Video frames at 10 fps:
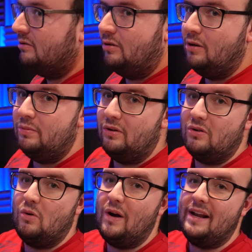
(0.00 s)
Global
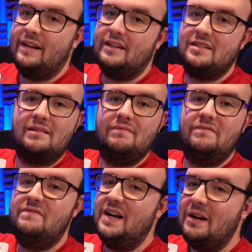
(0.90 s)
Quake. It is
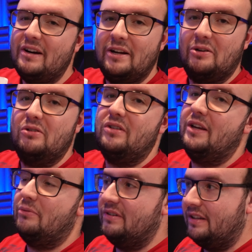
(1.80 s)
in very
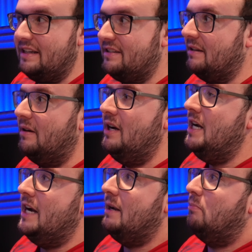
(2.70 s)
early release. It,
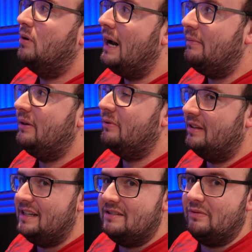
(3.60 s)
it probably
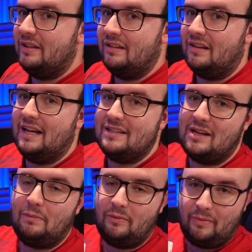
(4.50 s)
released within the last
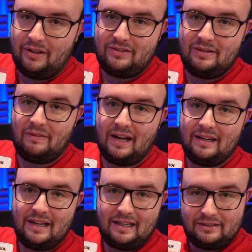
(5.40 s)
couple months, if I had
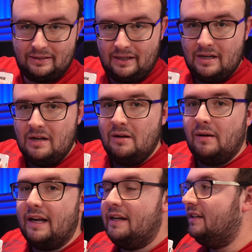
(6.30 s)
to guess.
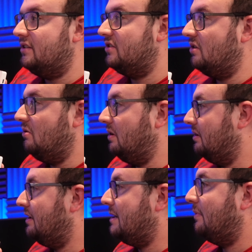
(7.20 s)
It is so
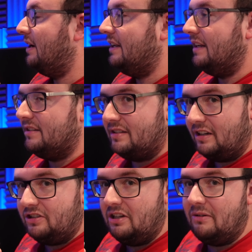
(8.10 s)
early, but it is
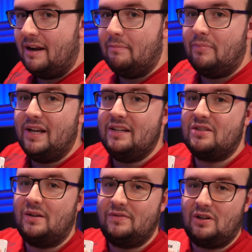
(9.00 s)
such a great
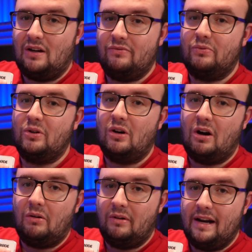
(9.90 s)
piece of software
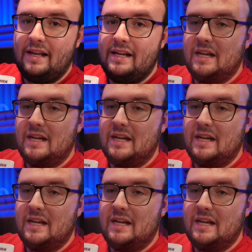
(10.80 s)
already.